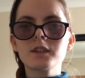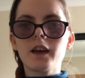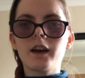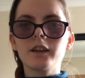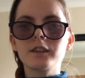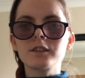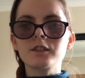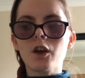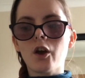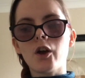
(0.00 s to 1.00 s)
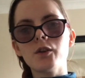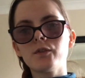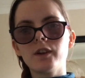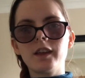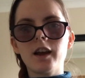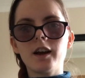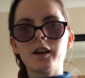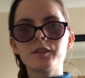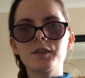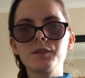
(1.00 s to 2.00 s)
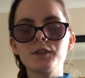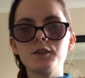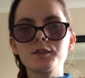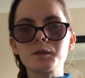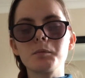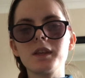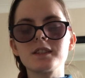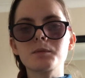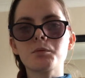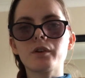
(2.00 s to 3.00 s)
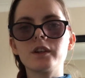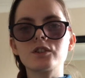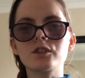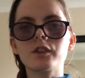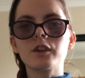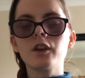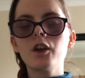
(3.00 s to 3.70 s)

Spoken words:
and hopefully I've given you some inspiration